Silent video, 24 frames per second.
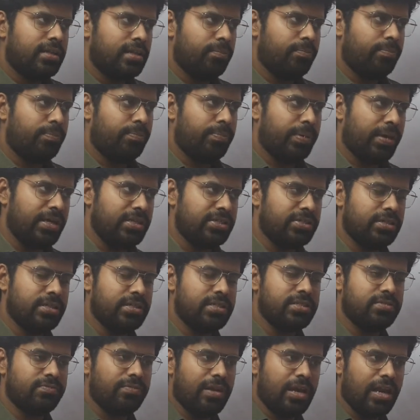the
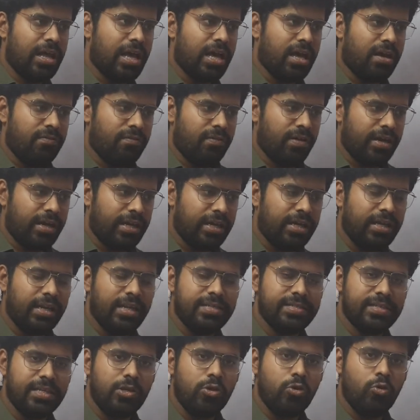patients will have a
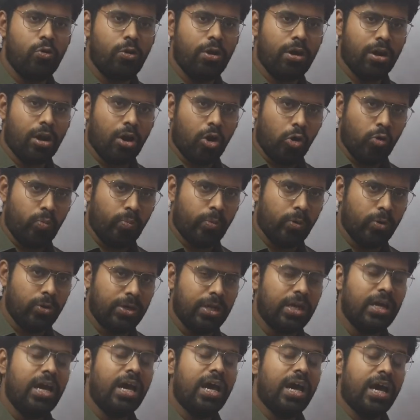decrease in urine
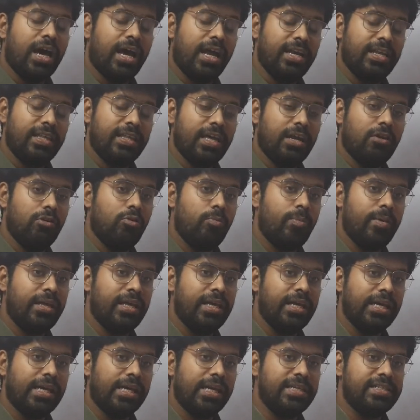output and there will be
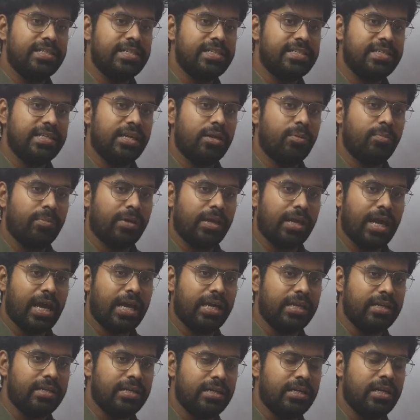increase in serum
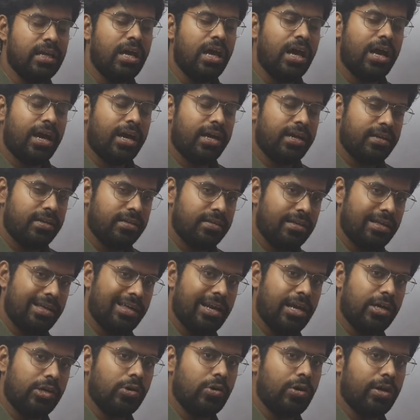creatinine and the
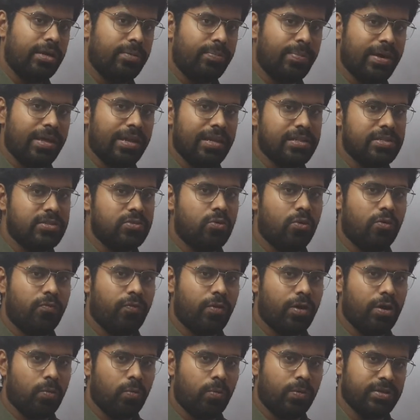electrolyte panels go
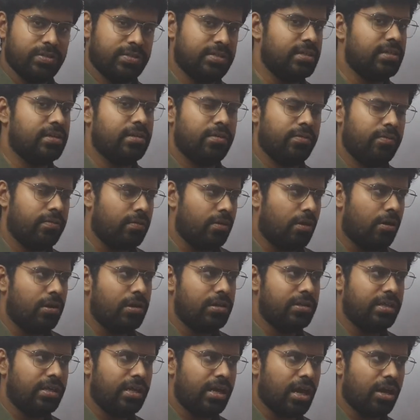for worsen.
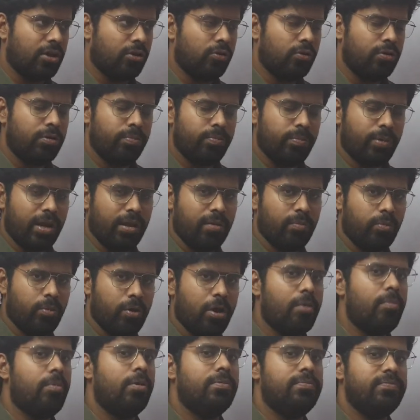All the acute
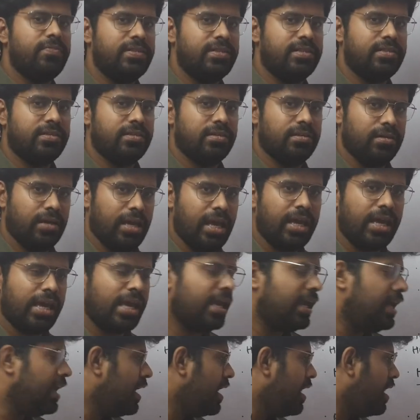problem with
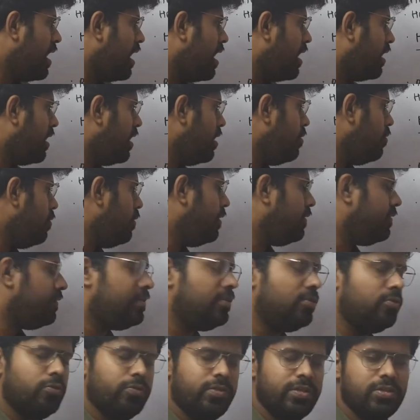AK occur during
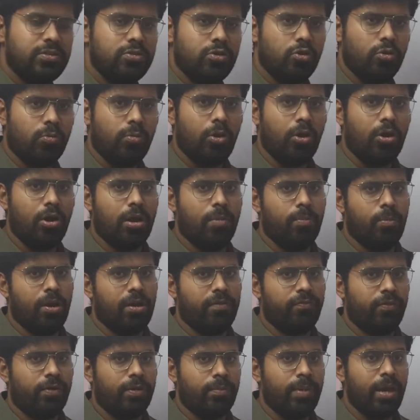due to this
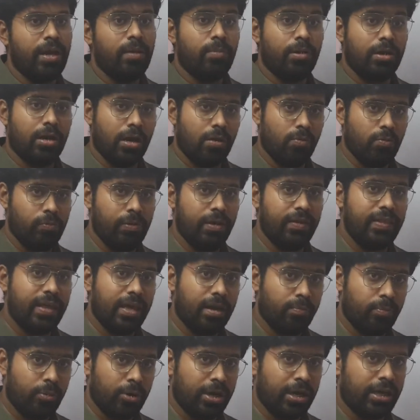tubuloglomerular feedback but however they
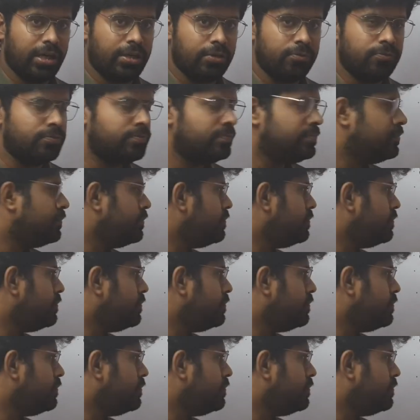are protective.